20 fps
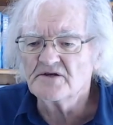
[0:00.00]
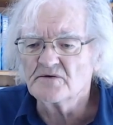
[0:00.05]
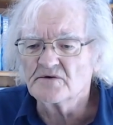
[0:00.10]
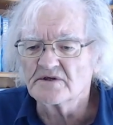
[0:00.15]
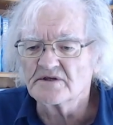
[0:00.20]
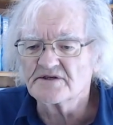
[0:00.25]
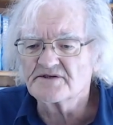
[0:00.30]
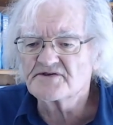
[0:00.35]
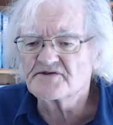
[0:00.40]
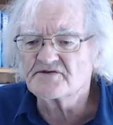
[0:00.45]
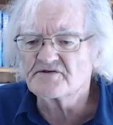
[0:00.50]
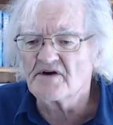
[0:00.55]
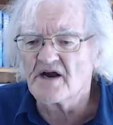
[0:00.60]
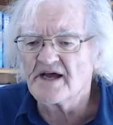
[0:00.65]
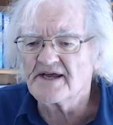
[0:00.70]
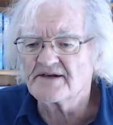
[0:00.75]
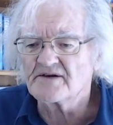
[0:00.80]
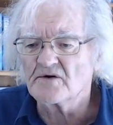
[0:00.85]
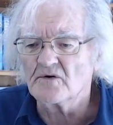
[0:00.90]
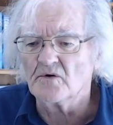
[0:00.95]
illustrate
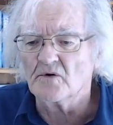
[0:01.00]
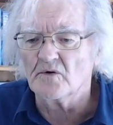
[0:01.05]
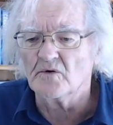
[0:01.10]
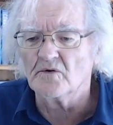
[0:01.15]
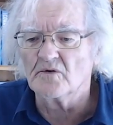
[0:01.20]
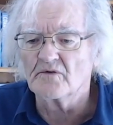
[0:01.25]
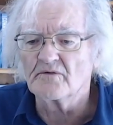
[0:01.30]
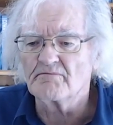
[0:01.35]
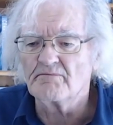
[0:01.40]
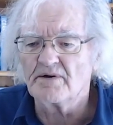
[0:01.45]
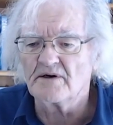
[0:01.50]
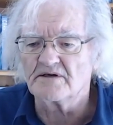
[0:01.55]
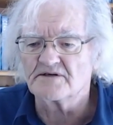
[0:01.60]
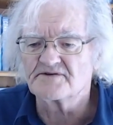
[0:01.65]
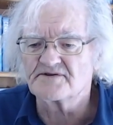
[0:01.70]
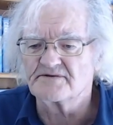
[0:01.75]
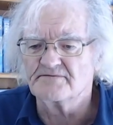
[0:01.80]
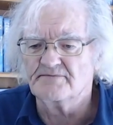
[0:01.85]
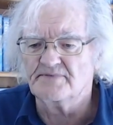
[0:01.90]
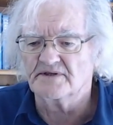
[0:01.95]
all
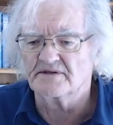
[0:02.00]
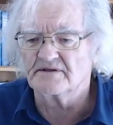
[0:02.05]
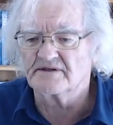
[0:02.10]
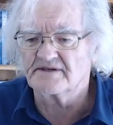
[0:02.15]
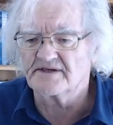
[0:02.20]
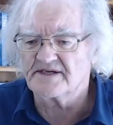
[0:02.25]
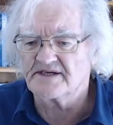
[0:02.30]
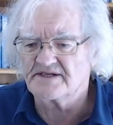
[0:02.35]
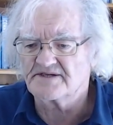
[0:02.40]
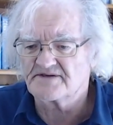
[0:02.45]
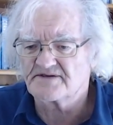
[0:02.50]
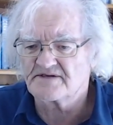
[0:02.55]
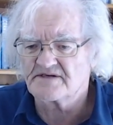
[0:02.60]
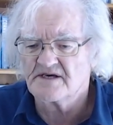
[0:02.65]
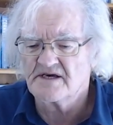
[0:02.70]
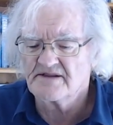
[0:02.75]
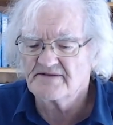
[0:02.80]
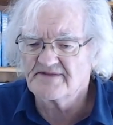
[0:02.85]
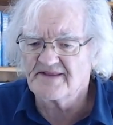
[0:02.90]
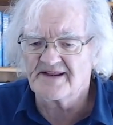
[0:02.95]
possibilities
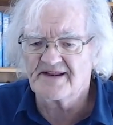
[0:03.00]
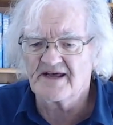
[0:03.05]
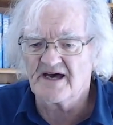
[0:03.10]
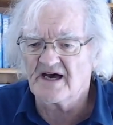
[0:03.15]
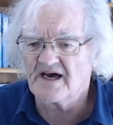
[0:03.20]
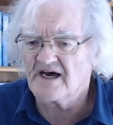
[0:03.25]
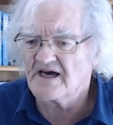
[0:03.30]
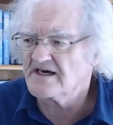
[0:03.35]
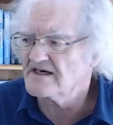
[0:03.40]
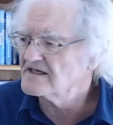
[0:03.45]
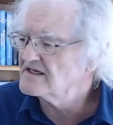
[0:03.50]
that are